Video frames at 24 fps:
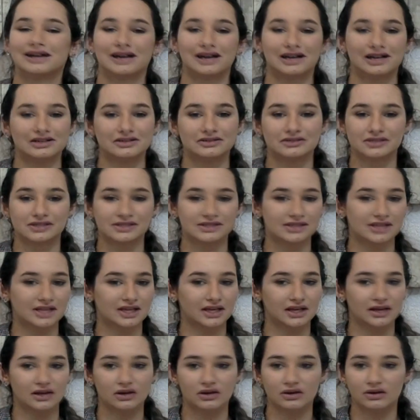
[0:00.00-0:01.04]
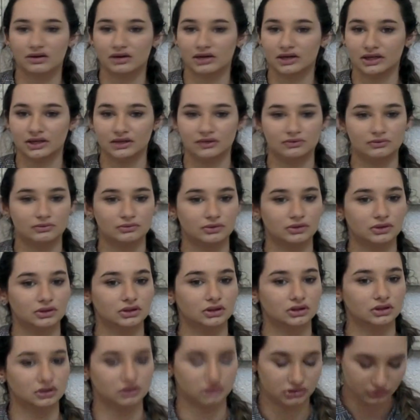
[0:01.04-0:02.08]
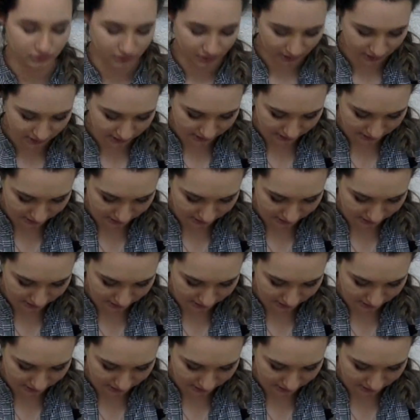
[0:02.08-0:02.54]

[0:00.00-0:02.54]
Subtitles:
I was just like, great, we're doing this.